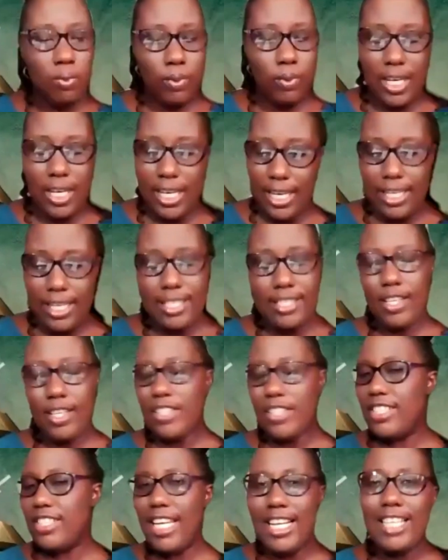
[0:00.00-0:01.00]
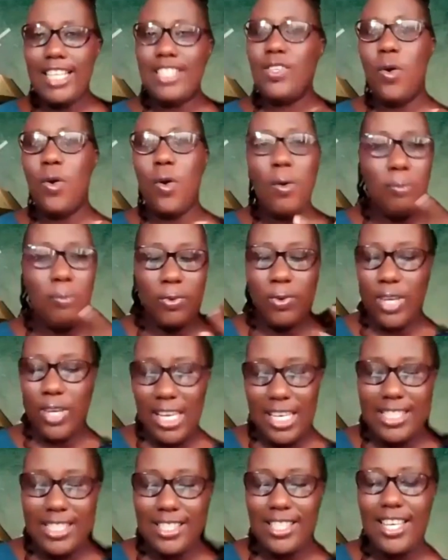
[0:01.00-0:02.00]
praise, not staying at home
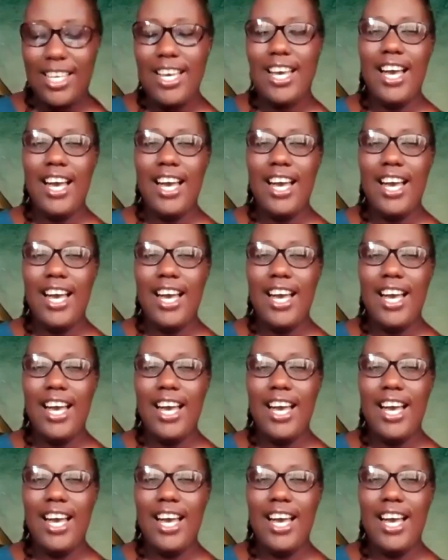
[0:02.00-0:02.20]
praise,